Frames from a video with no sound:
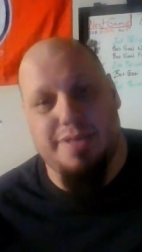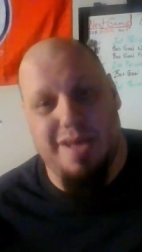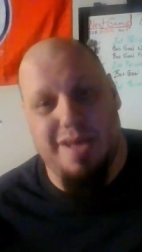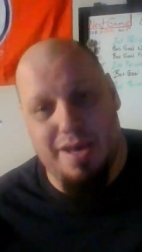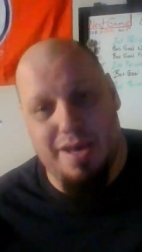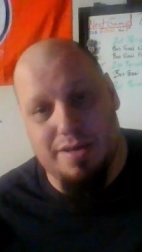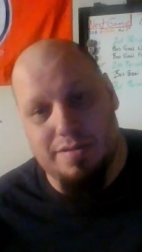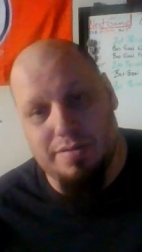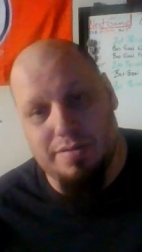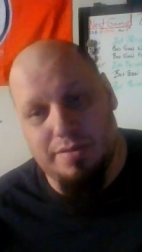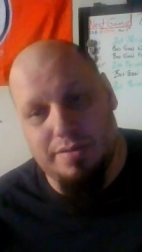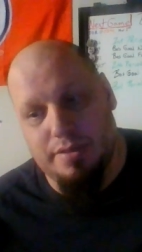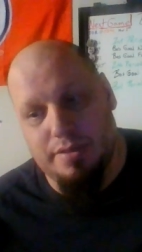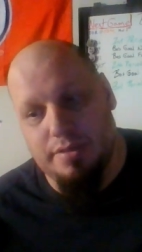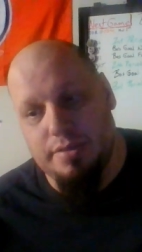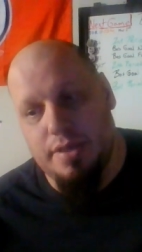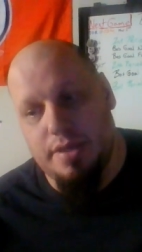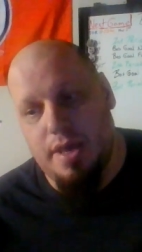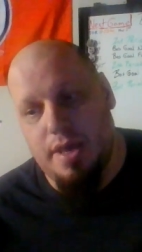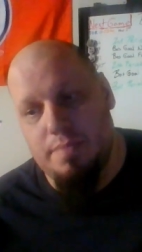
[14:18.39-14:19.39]

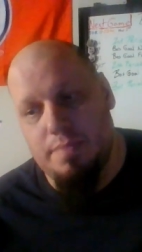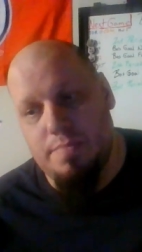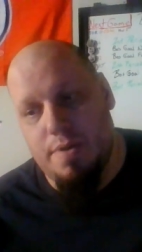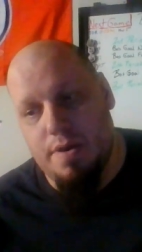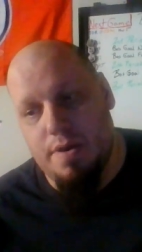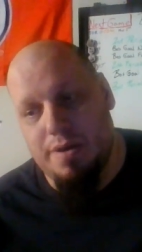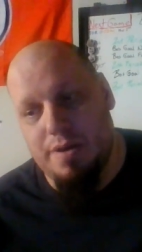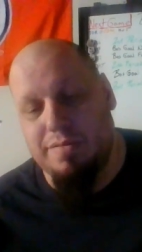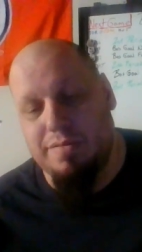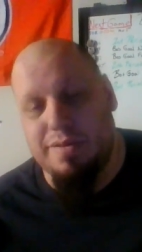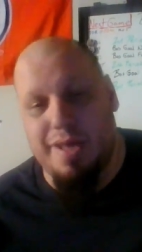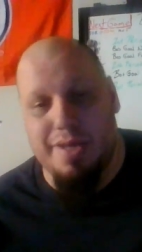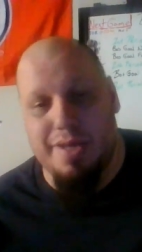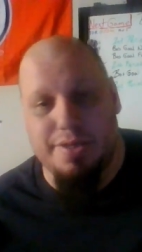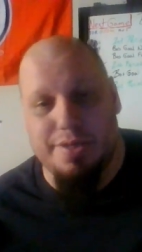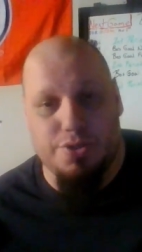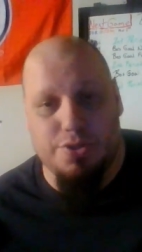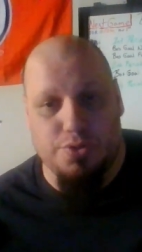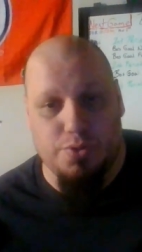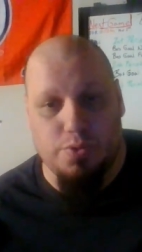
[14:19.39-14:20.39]
Tackling Janmark
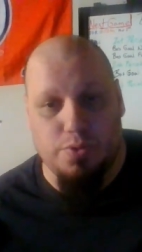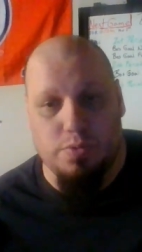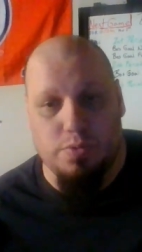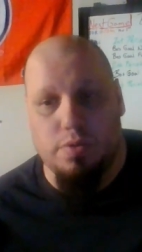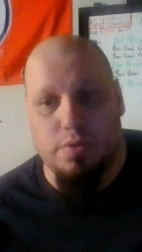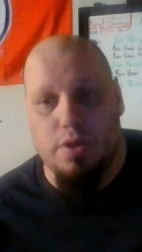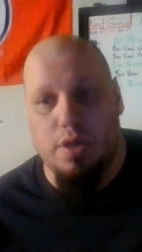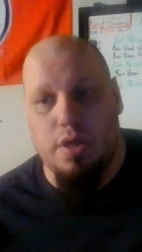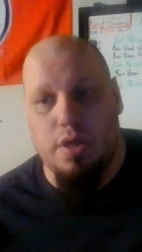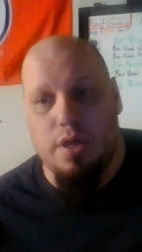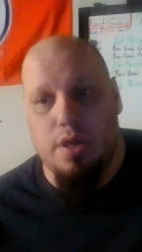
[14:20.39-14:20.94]
led to